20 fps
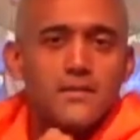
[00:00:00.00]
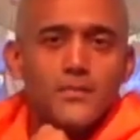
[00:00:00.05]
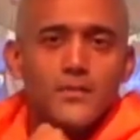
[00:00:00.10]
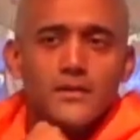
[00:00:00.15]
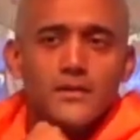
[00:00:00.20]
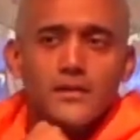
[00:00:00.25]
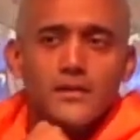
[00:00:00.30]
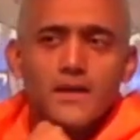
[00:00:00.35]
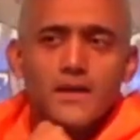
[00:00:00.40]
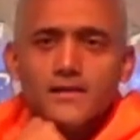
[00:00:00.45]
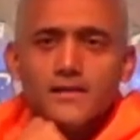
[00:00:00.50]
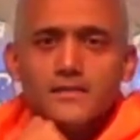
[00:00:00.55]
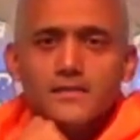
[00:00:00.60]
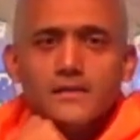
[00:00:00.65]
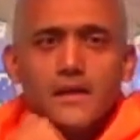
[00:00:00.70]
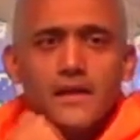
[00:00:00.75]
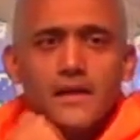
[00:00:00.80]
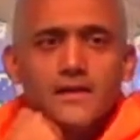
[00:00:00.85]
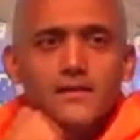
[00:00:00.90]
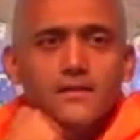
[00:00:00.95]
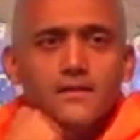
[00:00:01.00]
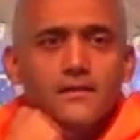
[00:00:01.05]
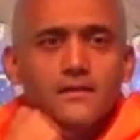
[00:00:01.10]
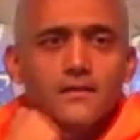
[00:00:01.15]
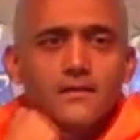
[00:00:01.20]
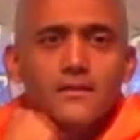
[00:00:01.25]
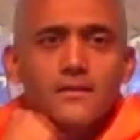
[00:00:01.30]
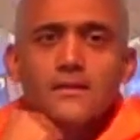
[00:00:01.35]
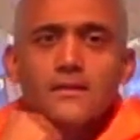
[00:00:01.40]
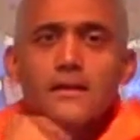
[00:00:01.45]
jnana is like
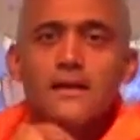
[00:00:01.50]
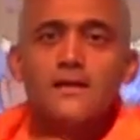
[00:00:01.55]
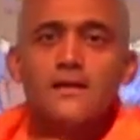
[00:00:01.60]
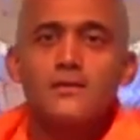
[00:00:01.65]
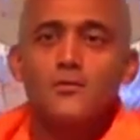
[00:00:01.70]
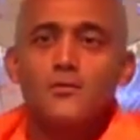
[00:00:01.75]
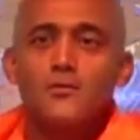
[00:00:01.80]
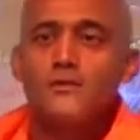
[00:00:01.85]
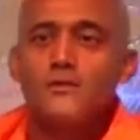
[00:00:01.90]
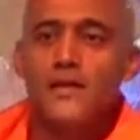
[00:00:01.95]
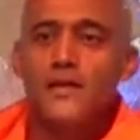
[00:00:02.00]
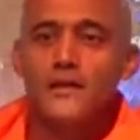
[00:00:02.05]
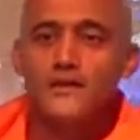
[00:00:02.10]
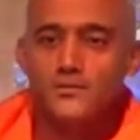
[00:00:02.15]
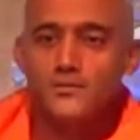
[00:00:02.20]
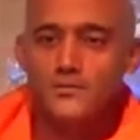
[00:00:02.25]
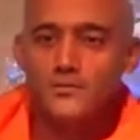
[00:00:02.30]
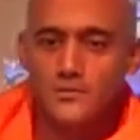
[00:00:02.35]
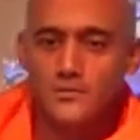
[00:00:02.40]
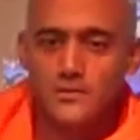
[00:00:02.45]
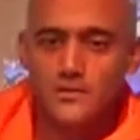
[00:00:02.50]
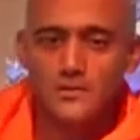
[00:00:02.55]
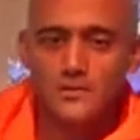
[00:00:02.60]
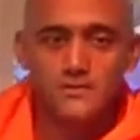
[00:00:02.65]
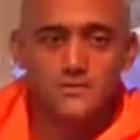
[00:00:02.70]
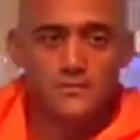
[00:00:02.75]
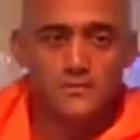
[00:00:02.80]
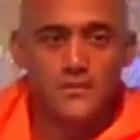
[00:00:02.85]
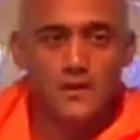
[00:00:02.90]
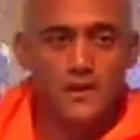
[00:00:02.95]
it can only take you to
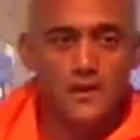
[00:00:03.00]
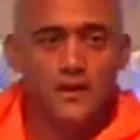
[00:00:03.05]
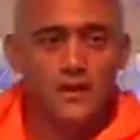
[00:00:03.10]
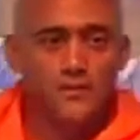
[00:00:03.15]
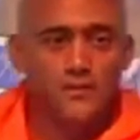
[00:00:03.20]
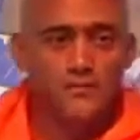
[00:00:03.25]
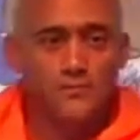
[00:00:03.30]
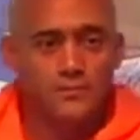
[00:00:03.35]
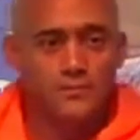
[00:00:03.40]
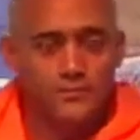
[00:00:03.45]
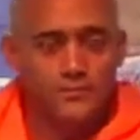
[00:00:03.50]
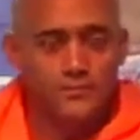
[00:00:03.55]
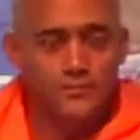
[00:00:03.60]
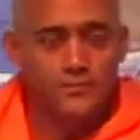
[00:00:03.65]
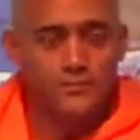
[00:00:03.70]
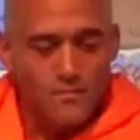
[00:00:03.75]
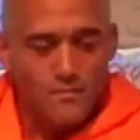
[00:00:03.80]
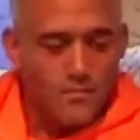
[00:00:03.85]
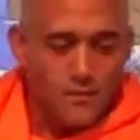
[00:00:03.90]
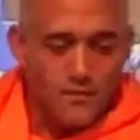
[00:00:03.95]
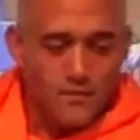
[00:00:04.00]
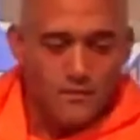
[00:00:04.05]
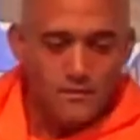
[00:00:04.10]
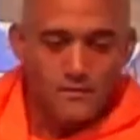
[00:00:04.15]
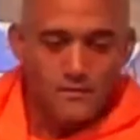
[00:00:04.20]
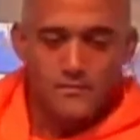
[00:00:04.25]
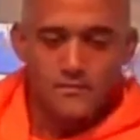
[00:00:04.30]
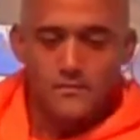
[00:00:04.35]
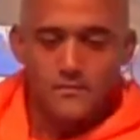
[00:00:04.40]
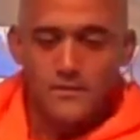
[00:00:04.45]
the uh,
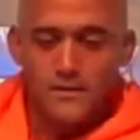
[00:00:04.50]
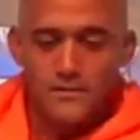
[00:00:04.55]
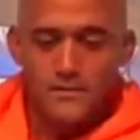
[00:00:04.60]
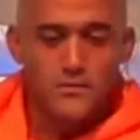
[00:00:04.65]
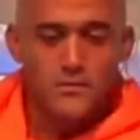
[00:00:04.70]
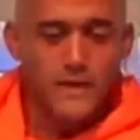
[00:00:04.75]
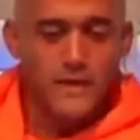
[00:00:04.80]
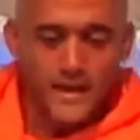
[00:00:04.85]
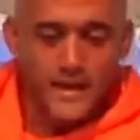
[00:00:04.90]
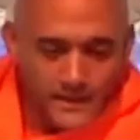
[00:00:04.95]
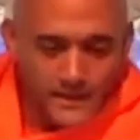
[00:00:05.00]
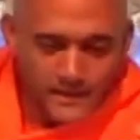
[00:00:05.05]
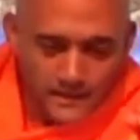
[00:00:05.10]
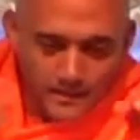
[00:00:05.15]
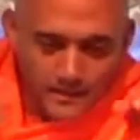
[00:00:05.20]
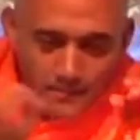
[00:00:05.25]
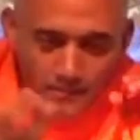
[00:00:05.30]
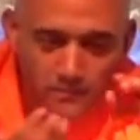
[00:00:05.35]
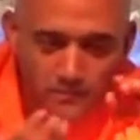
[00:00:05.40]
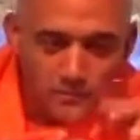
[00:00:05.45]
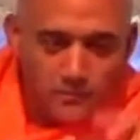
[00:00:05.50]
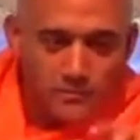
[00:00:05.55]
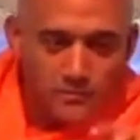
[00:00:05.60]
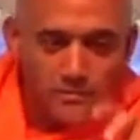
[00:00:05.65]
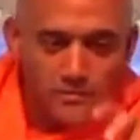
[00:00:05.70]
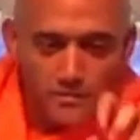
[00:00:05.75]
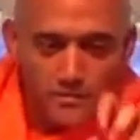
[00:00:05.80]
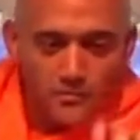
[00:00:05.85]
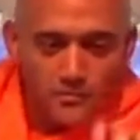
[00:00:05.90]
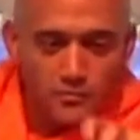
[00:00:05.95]
you can't get to the
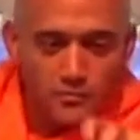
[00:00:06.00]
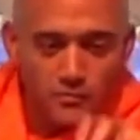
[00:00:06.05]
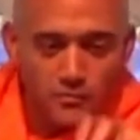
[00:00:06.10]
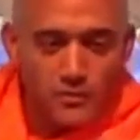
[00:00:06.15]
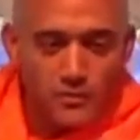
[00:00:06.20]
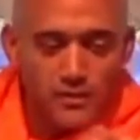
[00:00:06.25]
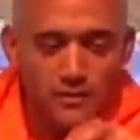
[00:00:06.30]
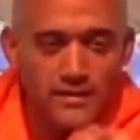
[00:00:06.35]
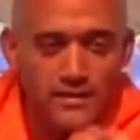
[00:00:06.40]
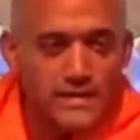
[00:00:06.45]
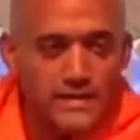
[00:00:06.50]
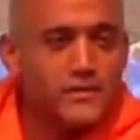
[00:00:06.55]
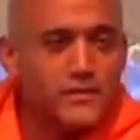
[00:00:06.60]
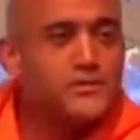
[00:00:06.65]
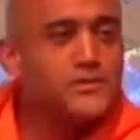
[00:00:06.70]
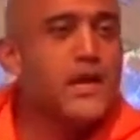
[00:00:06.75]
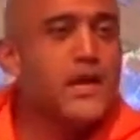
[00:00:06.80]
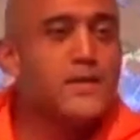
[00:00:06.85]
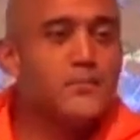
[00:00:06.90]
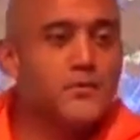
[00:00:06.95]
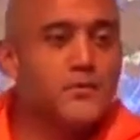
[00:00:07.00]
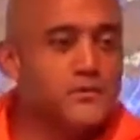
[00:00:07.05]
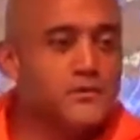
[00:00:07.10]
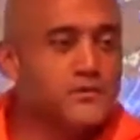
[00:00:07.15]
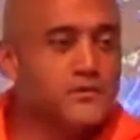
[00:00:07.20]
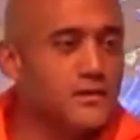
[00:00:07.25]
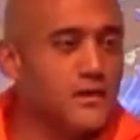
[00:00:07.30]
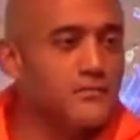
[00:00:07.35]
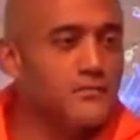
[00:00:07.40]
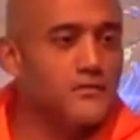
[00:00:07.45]
to the real inner chambers
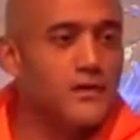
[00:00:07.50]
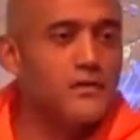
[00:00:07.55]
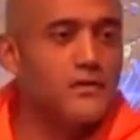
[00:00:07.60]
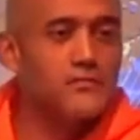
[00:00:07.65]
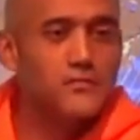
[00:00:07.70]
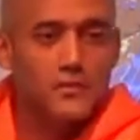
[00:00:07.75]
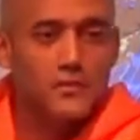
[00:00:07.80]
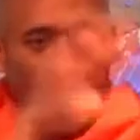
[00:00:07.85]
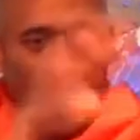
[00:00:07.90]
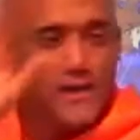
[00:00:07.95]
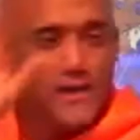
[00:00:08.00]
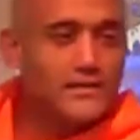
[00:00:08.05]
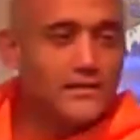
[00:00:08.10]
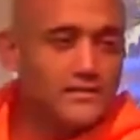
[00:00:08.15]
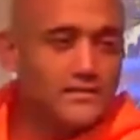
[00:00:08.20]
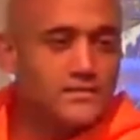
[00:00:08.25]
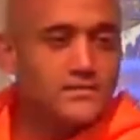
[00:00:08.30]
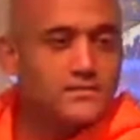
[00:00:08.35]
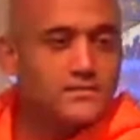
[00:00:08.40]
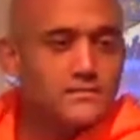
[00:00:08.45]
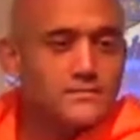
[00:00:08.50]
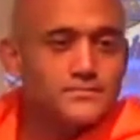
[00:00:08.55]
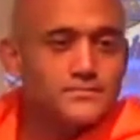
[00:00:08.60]
of, of a palace.